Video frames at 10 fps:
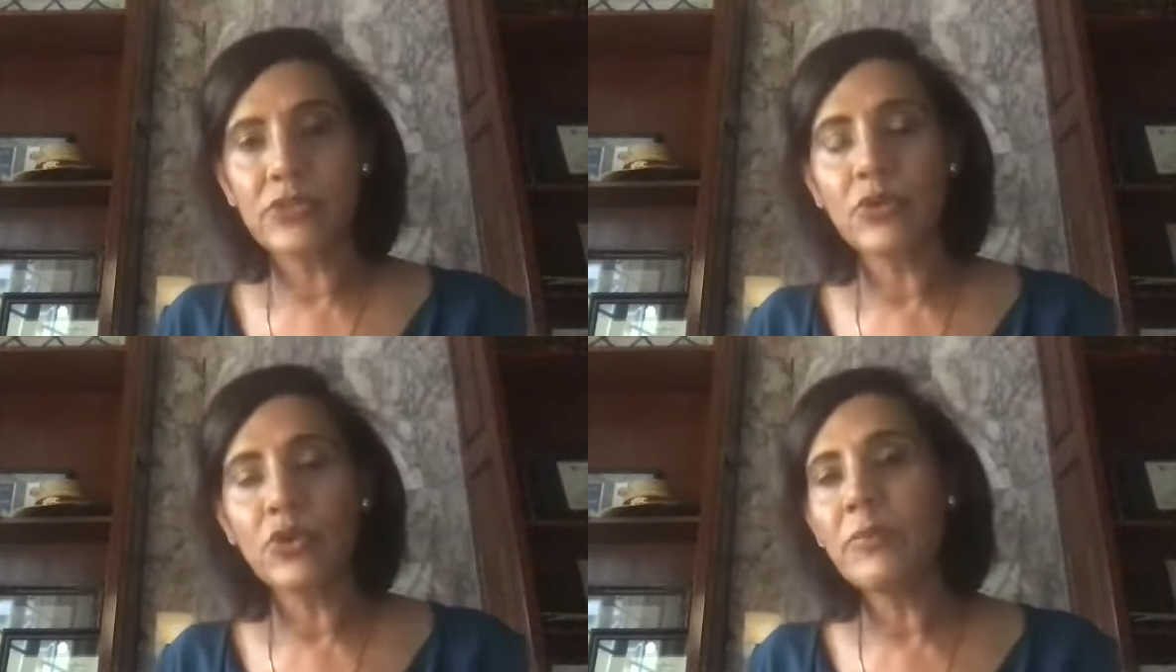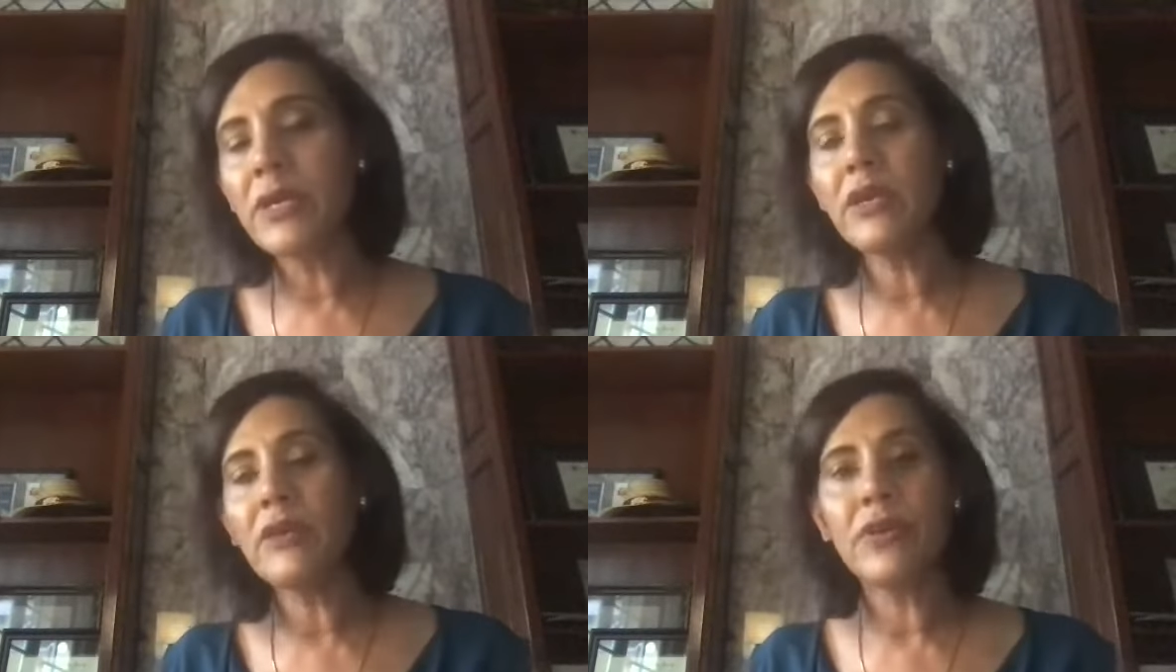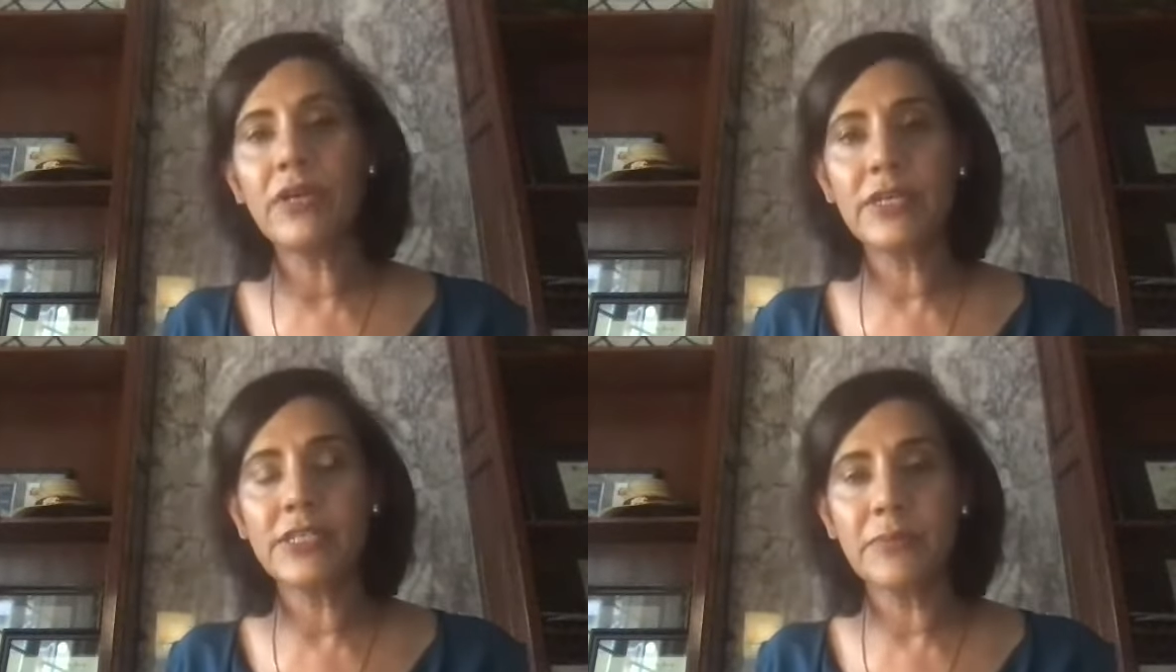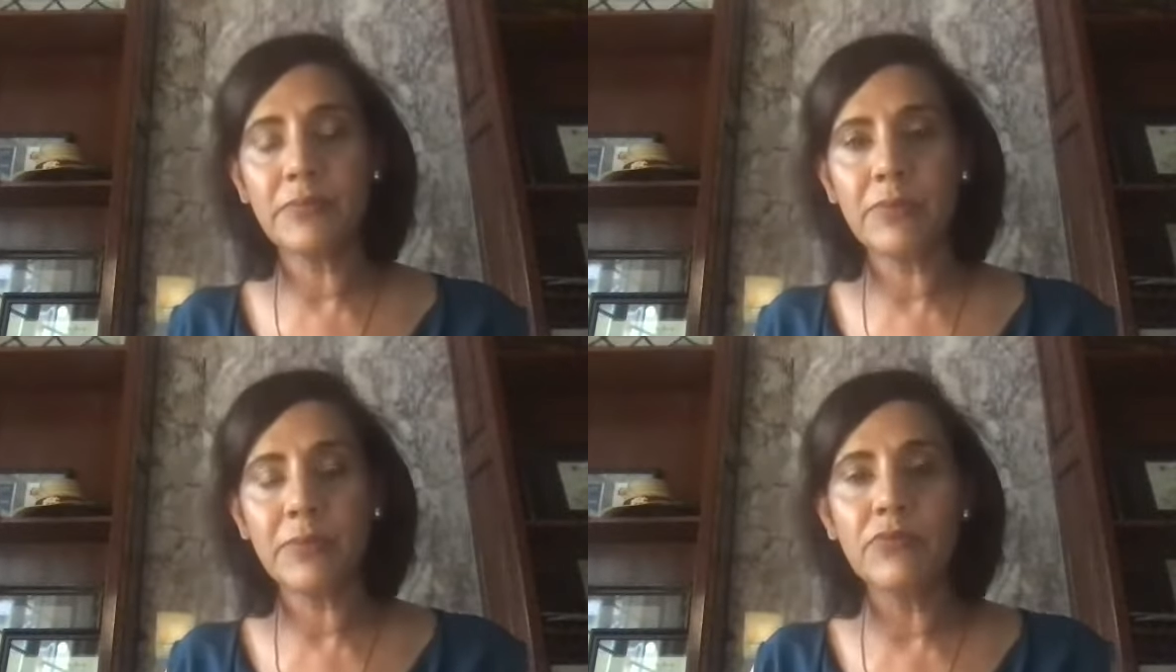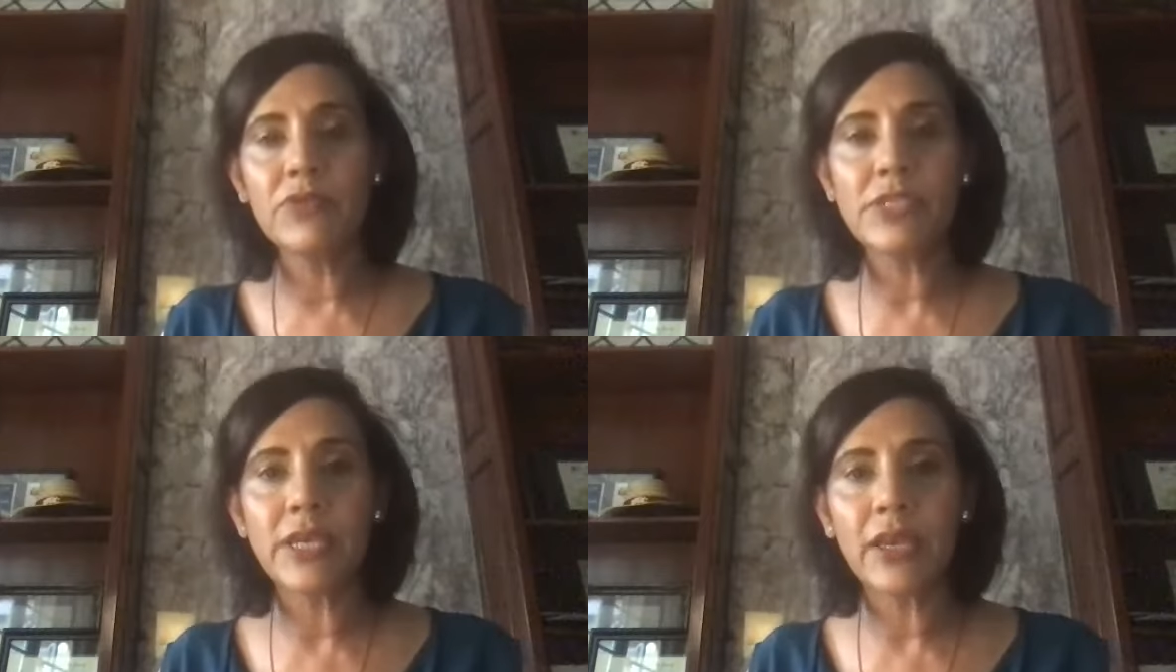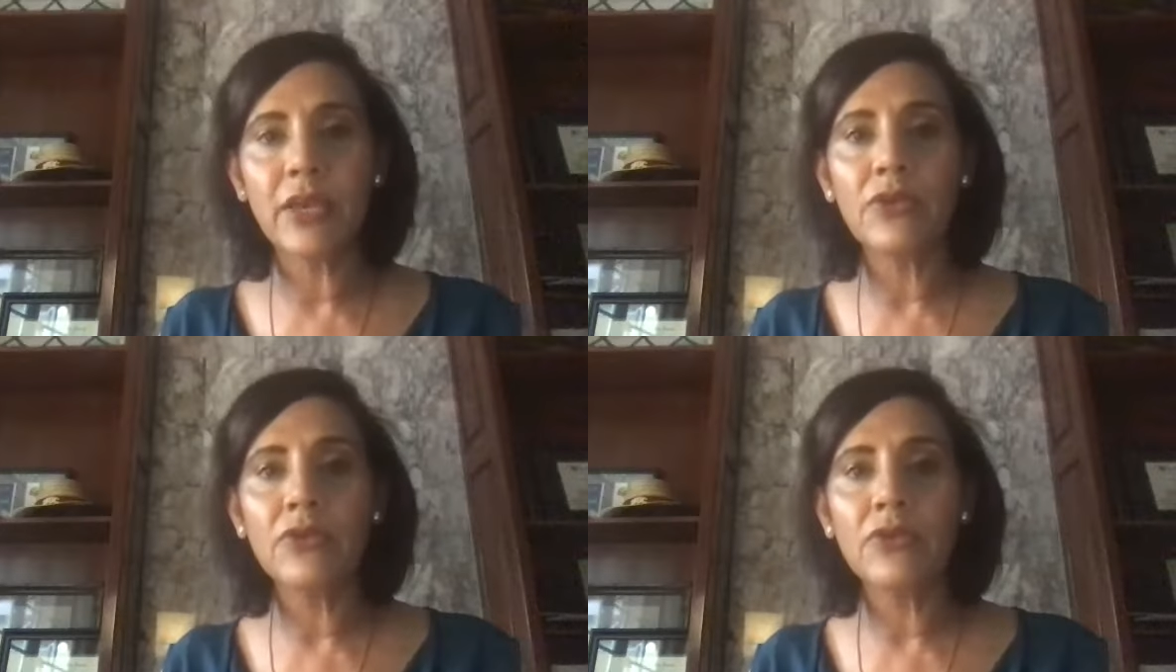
So you may have heard some people would say,